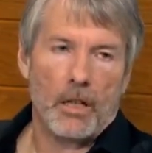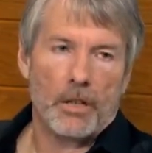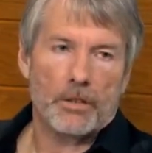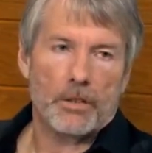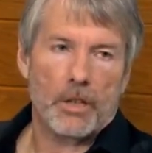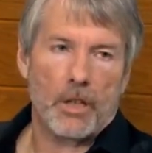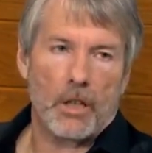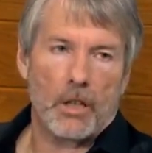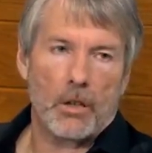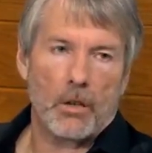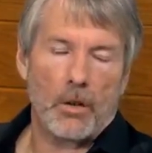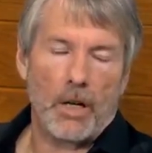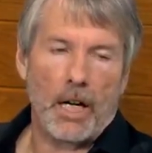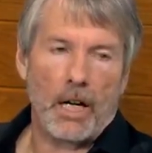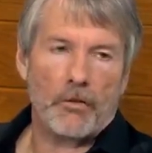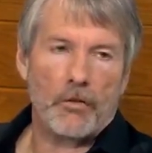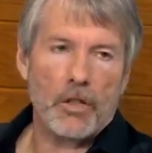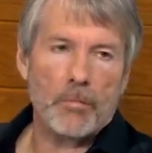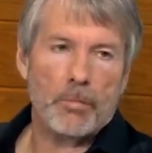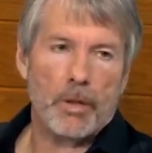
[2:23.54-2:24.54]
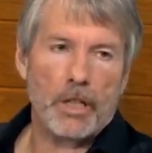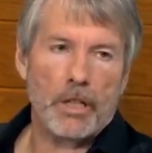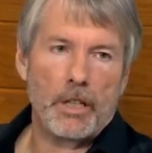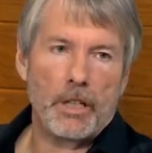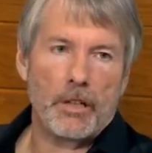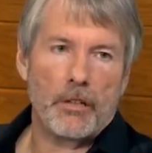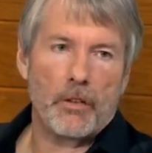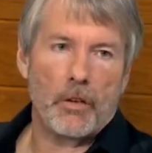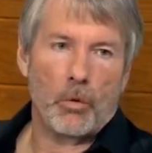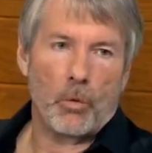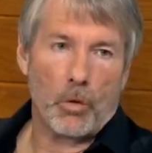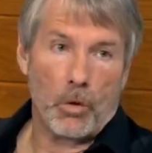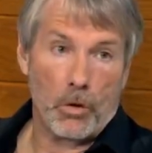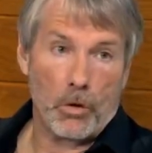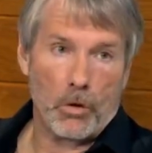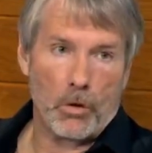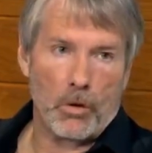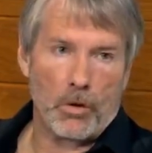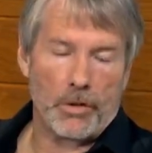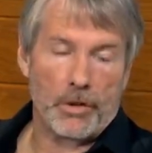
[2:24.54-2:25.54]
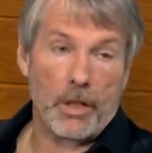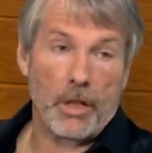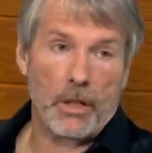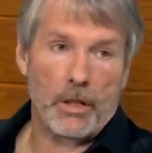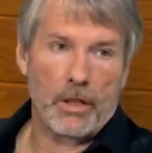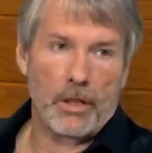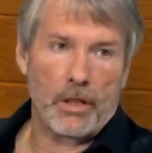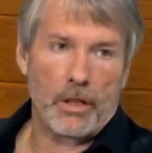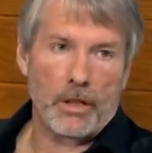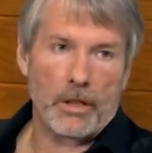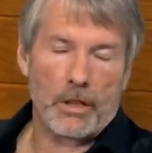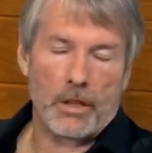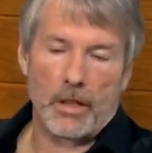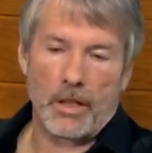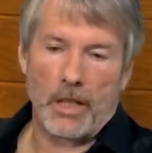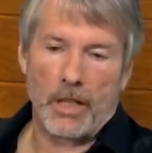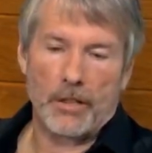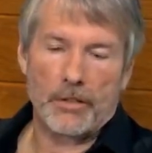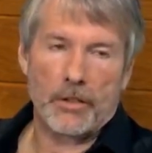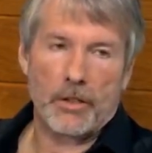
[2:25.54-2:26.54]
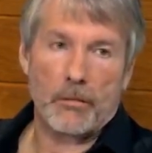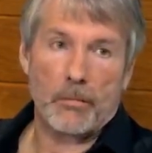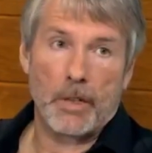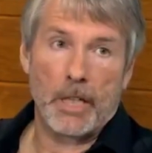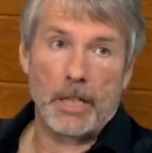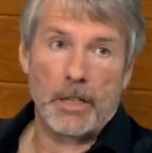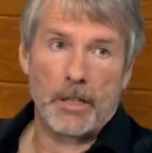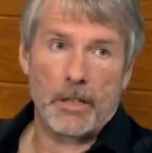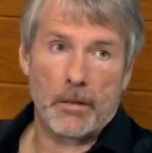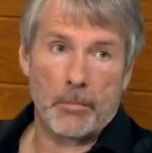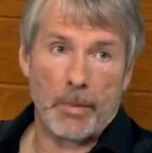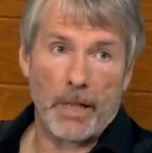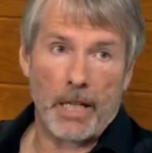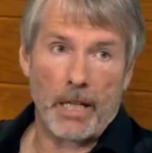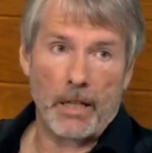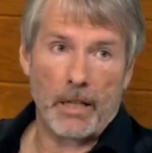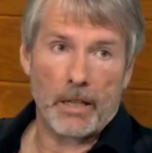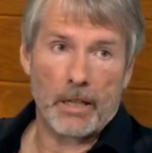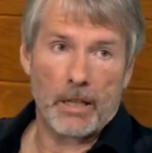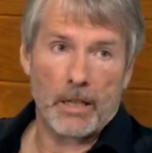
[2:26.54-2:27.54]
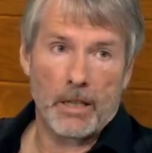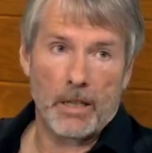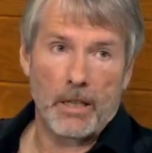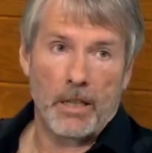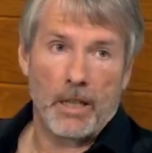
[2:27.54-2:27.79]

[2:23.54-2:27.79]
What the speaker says: So everybody in the world that has their money in the bank